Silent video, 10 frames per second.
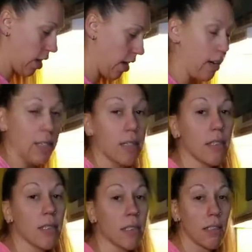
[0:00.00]

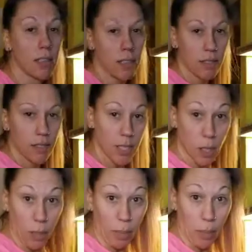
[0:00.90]
has
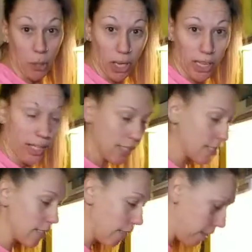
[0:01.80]
salt and pepper in
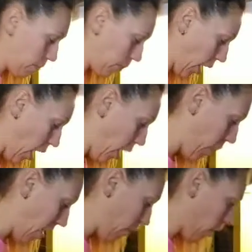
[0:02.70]
it.
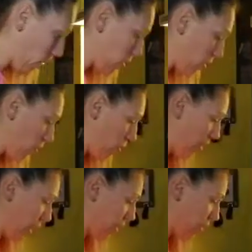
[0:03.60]
I've
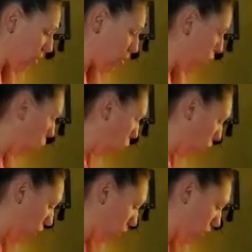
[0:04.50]
also
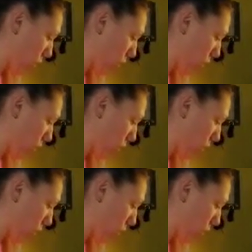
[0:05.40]
scored the